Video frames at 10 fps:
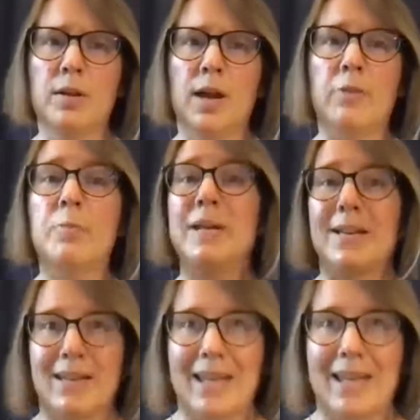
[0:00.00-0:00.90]
I would pick
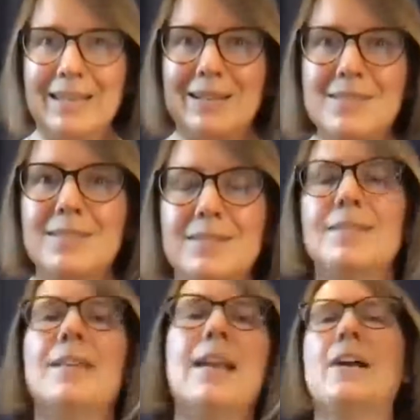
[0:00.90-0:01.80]
a cadence
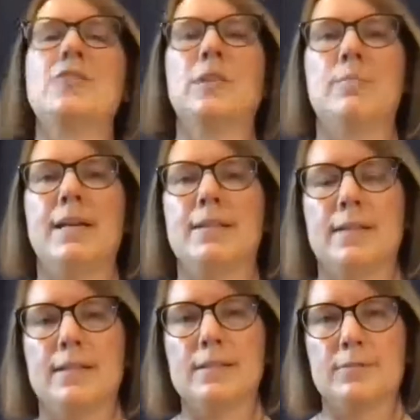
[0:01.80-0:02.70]
that actually makes
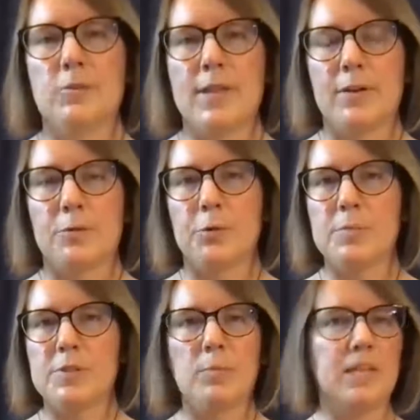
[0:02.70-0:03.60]
sense for that group.
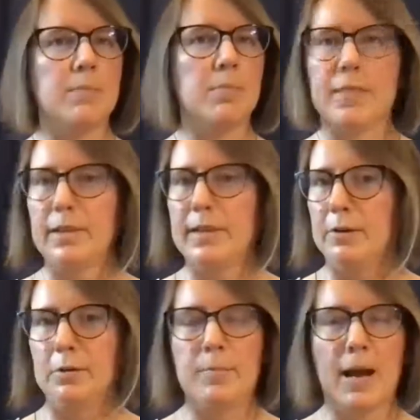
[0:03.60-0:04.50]
So meeting monthly
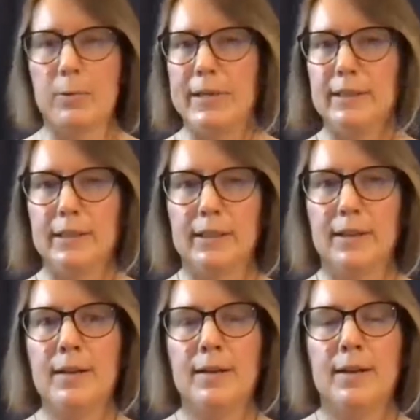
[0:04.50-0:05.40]
or biweekly.
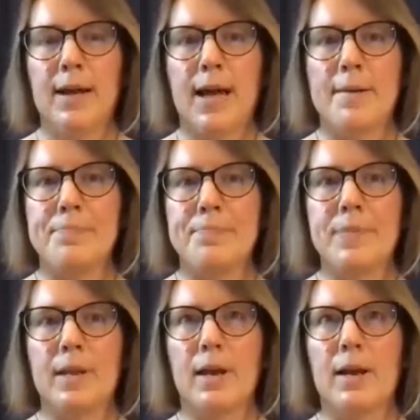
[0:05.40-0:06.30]

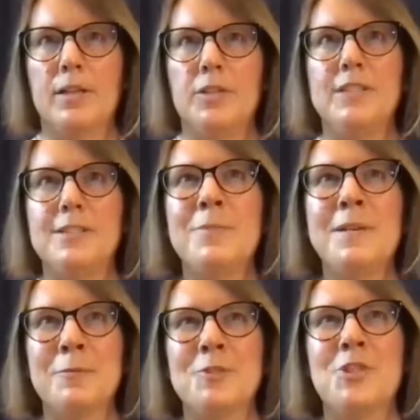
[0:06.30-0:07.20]
You need to be
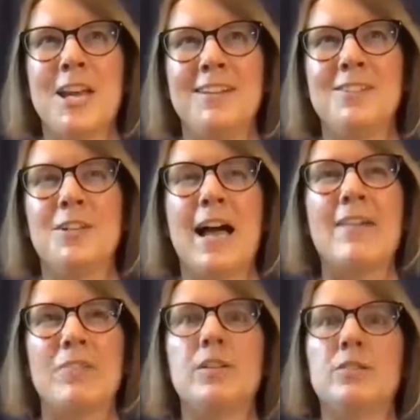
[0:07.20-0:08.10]
able to
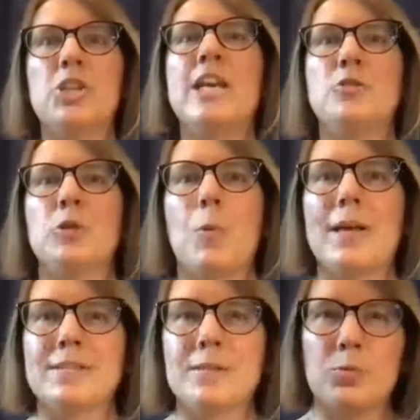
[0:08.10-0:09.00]
have a change
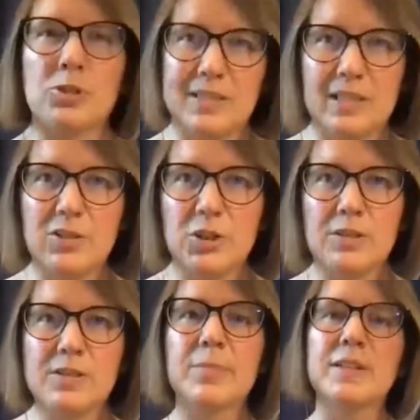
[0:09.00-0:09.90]
request procedure,
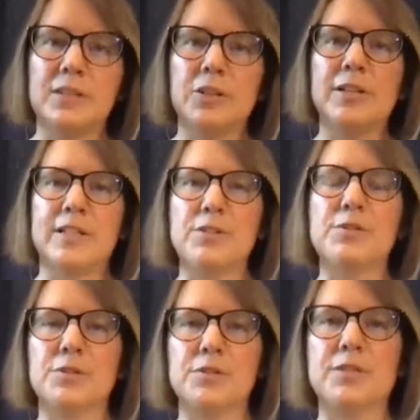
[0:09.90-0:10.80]
something that your end
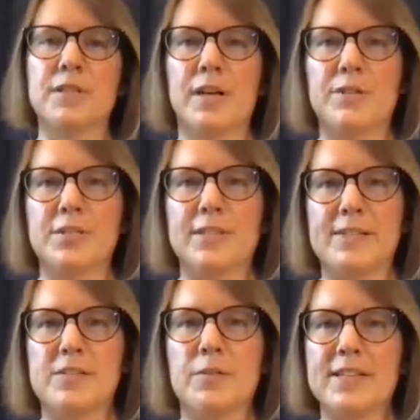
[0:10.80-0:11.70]
users can
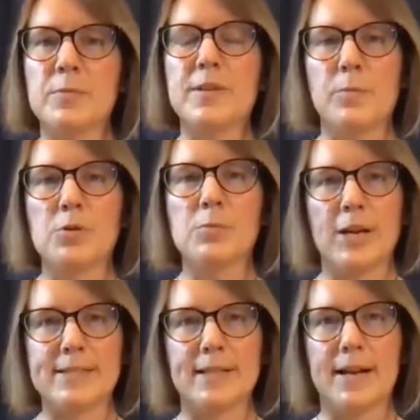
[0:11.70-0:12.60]
understand. So that's one of the most
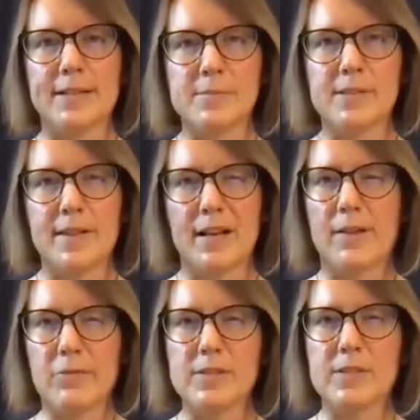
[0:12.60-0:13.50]
pressing items that
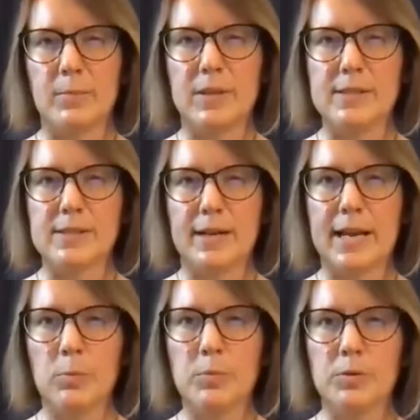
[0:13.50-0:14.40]
governance committee is going to
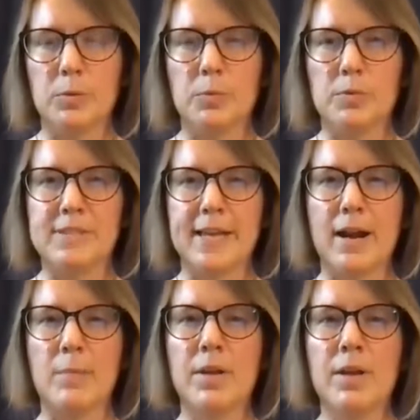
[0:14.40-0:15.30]
help you set
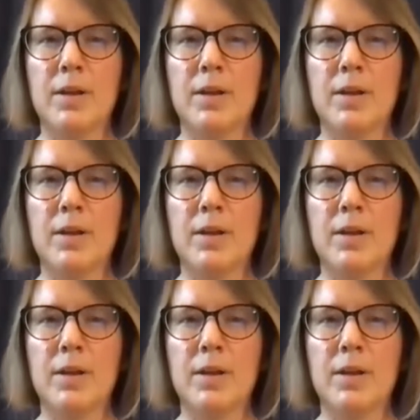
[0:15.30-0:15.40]
up.